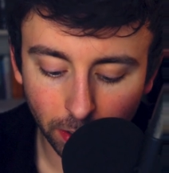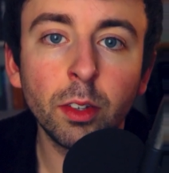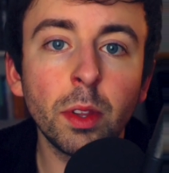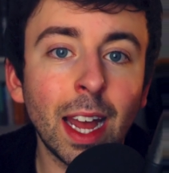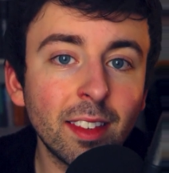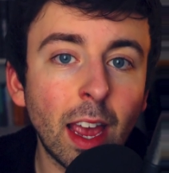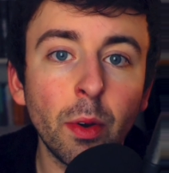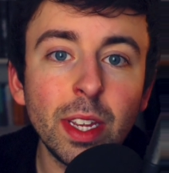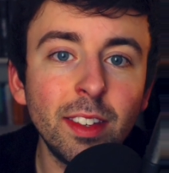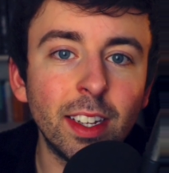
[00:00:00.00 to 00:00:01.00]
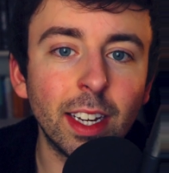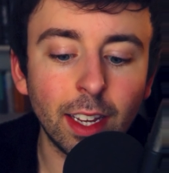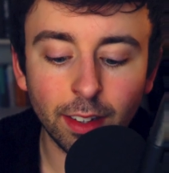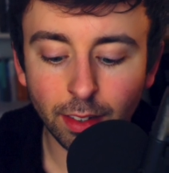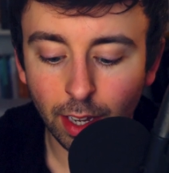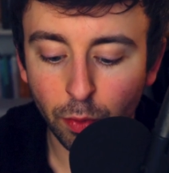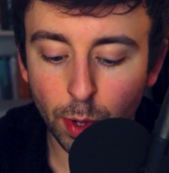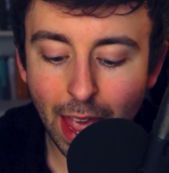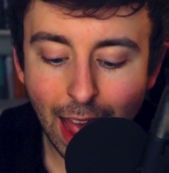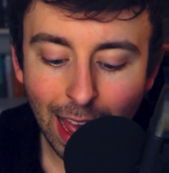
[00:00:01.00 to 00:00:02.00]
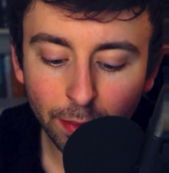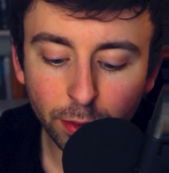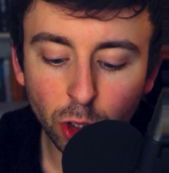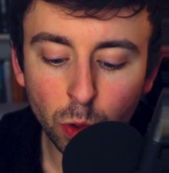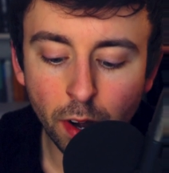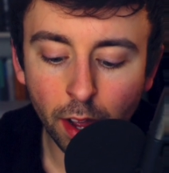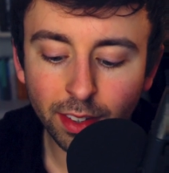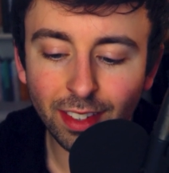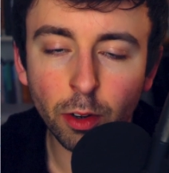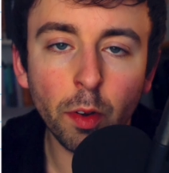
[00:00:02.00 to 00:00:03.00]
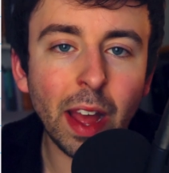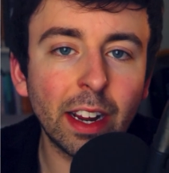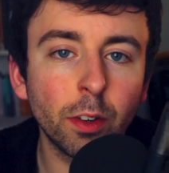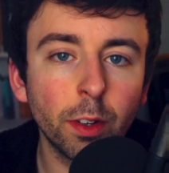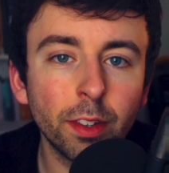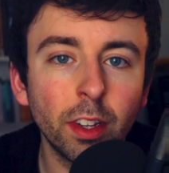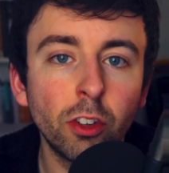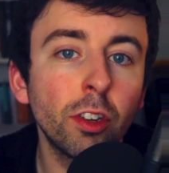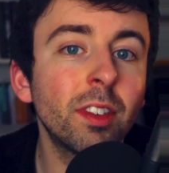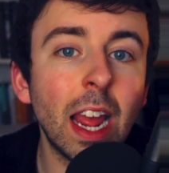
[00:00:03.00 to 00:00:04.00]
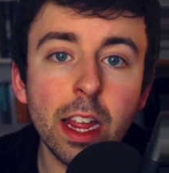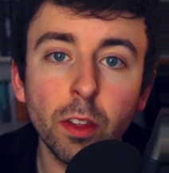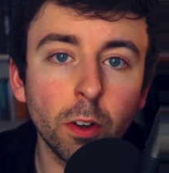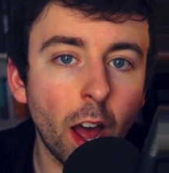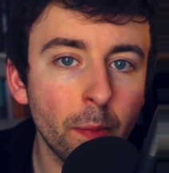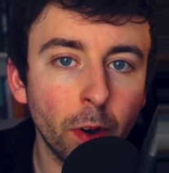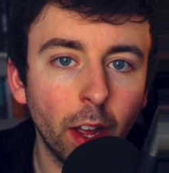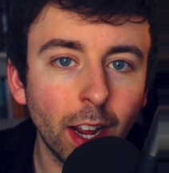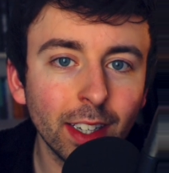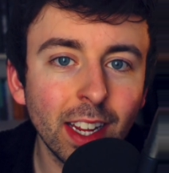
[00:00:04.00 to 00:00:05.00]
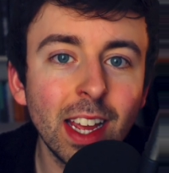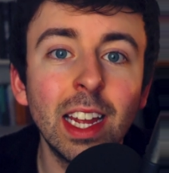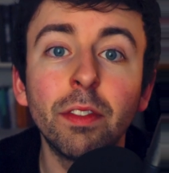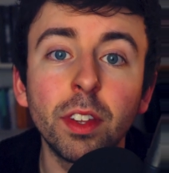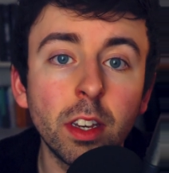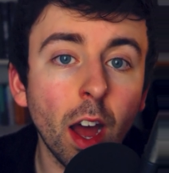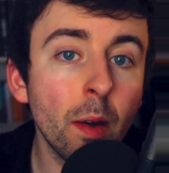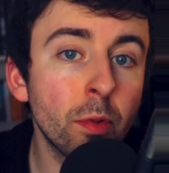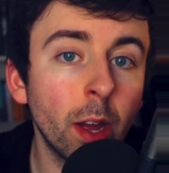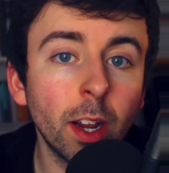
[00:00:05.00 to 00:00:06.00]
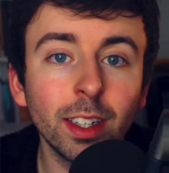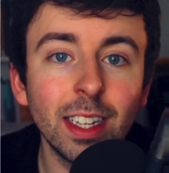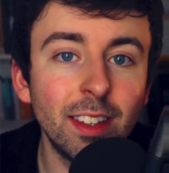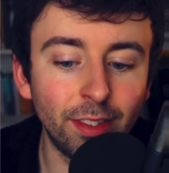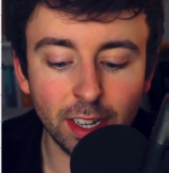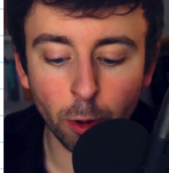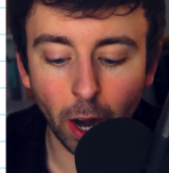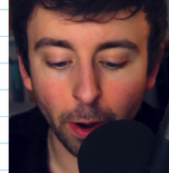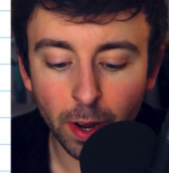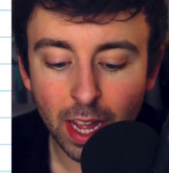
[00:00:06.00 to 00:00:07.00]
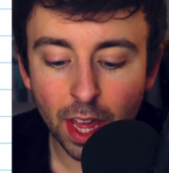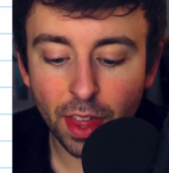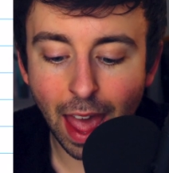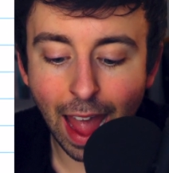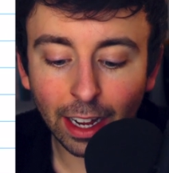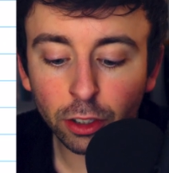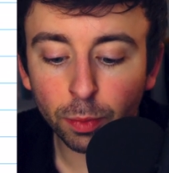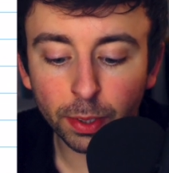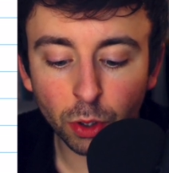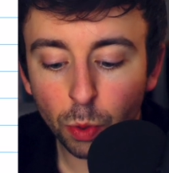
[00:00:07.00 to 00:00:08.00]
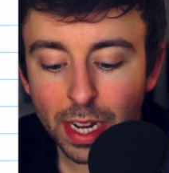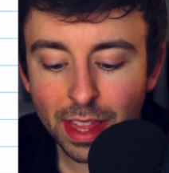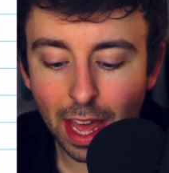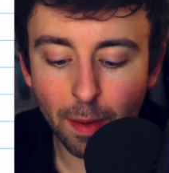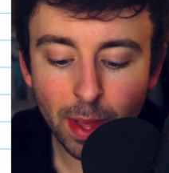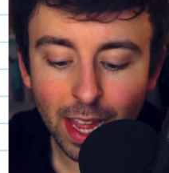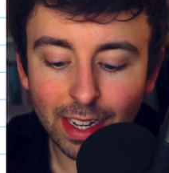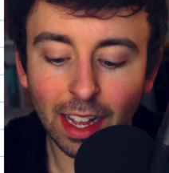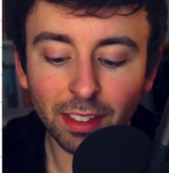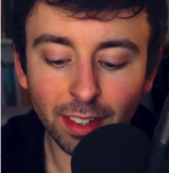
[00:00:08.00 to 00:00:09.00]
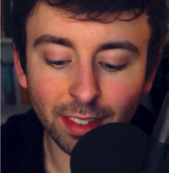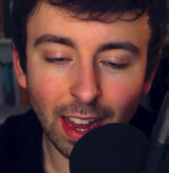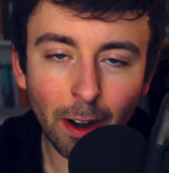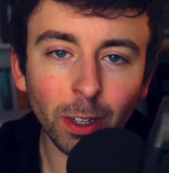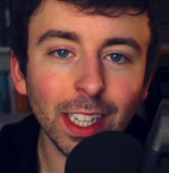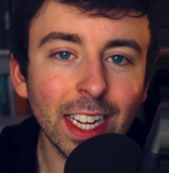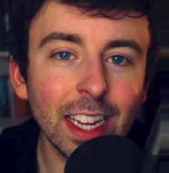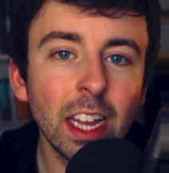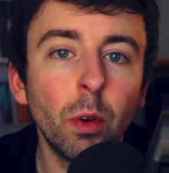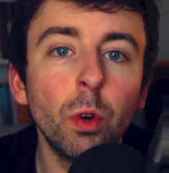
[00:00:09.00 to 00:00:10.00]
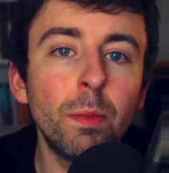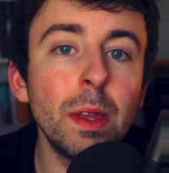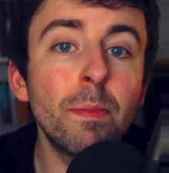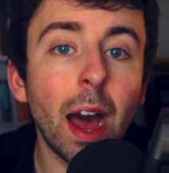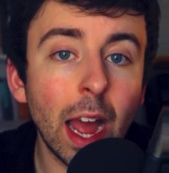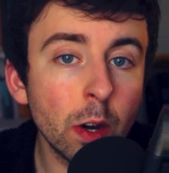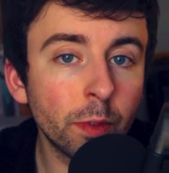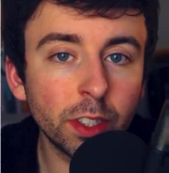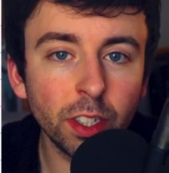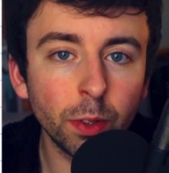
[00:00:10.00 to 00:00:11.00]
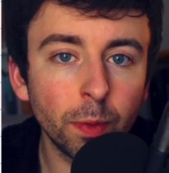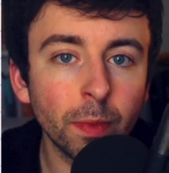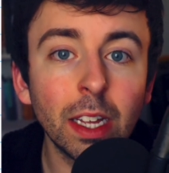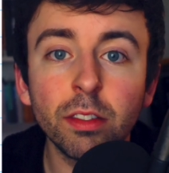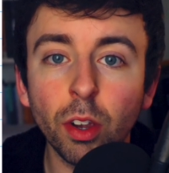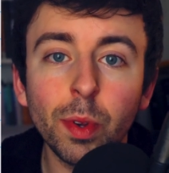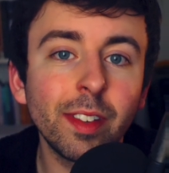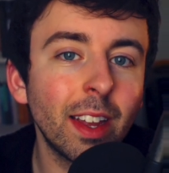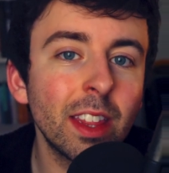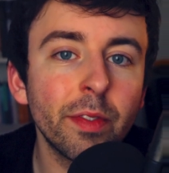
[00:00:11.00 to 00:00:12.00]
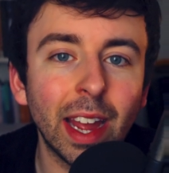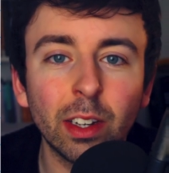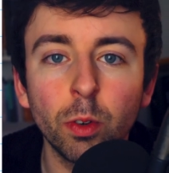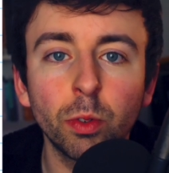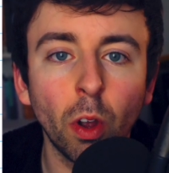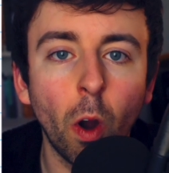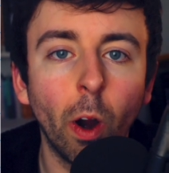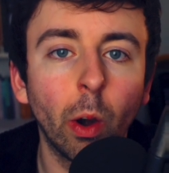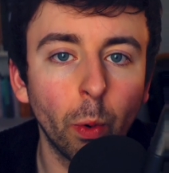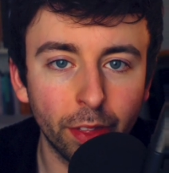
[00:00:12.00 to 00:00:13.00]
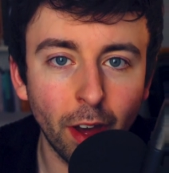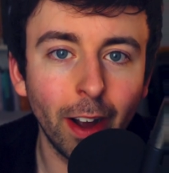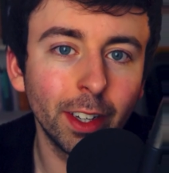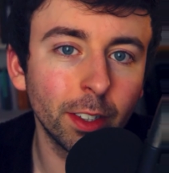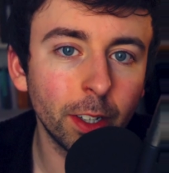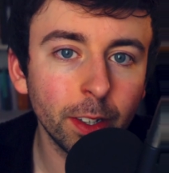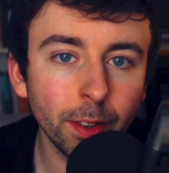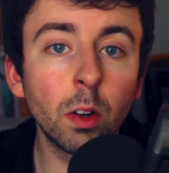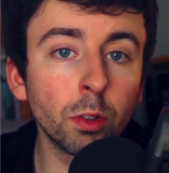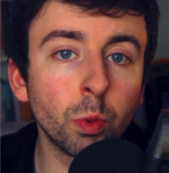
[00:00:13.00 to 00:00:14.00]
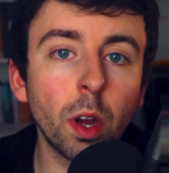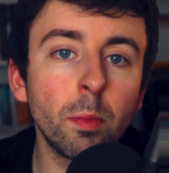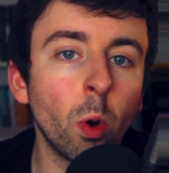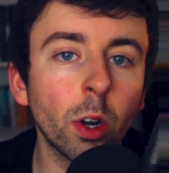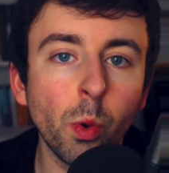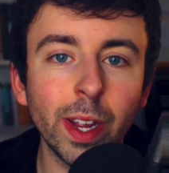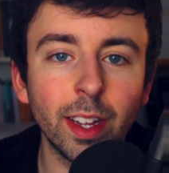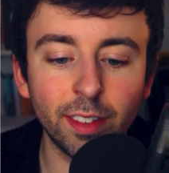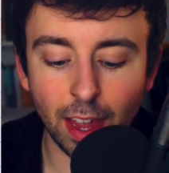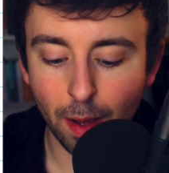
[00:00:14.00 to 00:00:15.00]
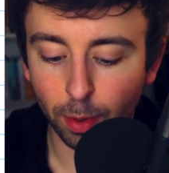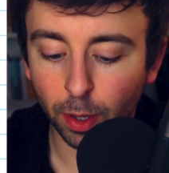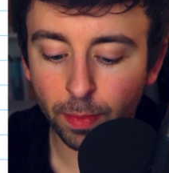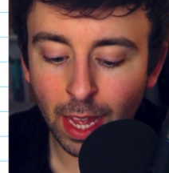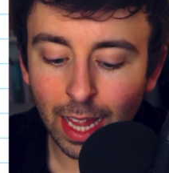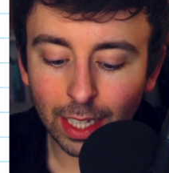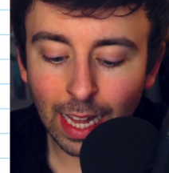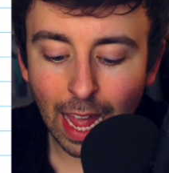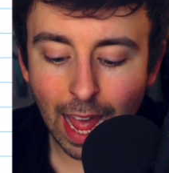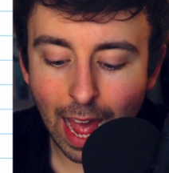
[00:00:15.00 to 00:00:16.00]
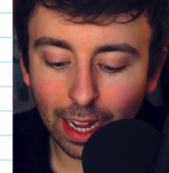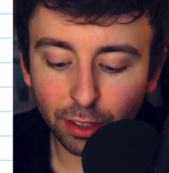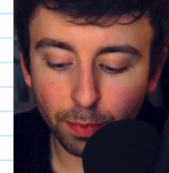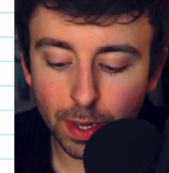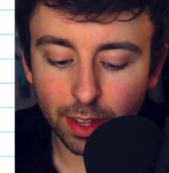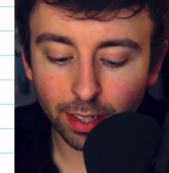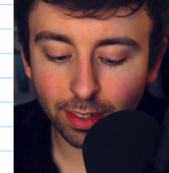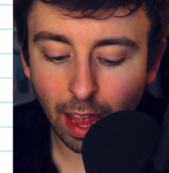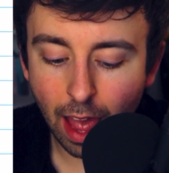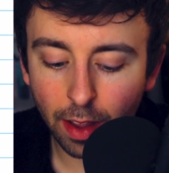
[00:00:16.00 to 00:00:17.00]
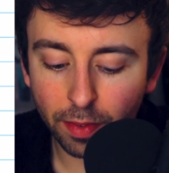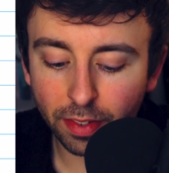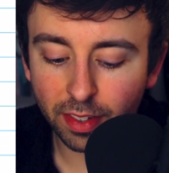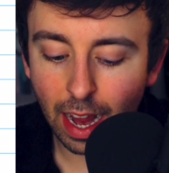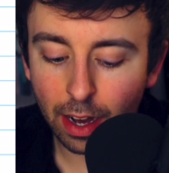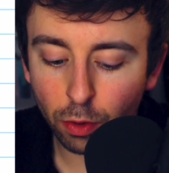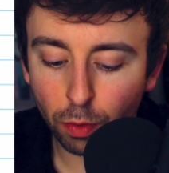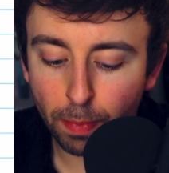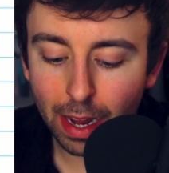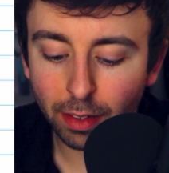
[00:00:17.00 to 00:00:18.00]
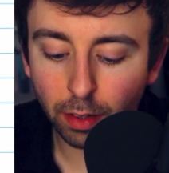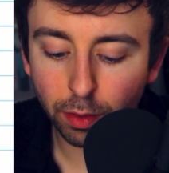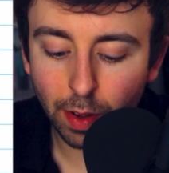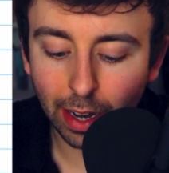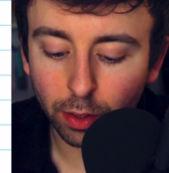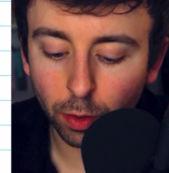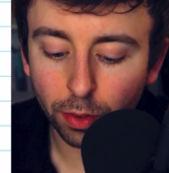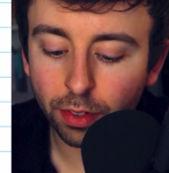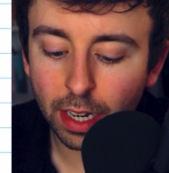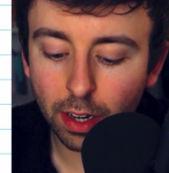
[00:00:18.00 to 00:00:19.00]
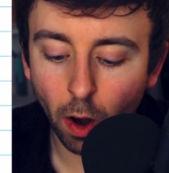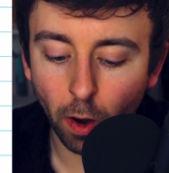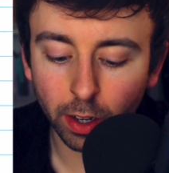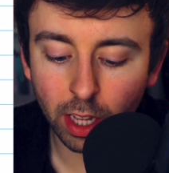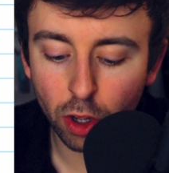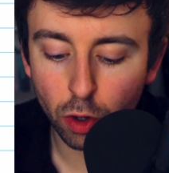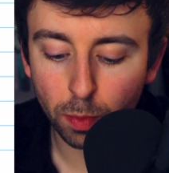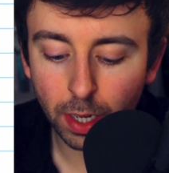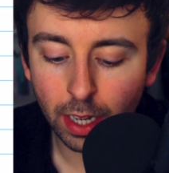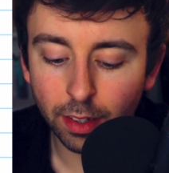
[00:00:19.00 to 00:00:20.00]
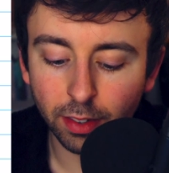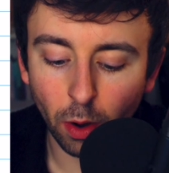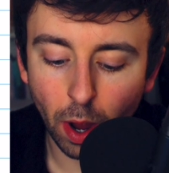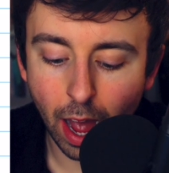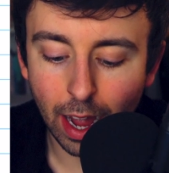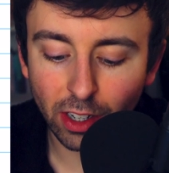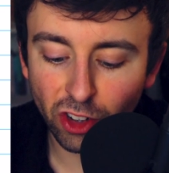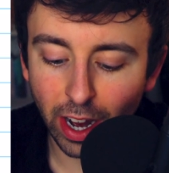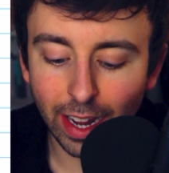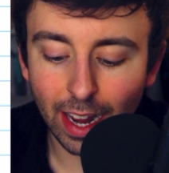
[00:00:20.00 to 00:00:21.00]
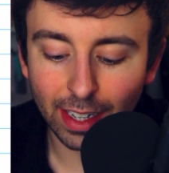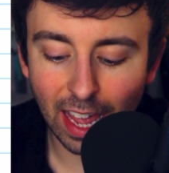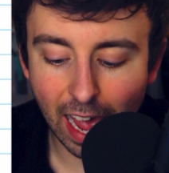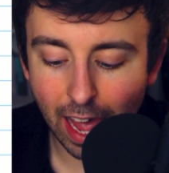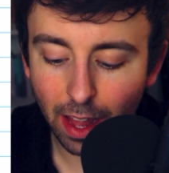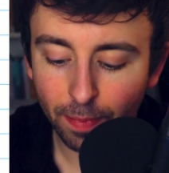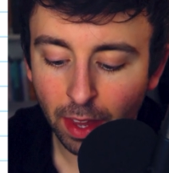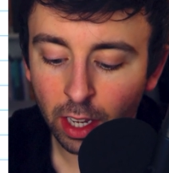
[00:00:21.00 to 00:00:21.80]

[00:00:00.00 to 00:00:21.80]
So that's how easy it is. If we have two non-zero vectors, just take their dot product. If the dot product is zero, the angle between them necessarily would be pi over two, and so we say the vectors are orthogonal. Here's one more quick example. Let S be the set of standard basis vectors in R cubed, so I, j, and k.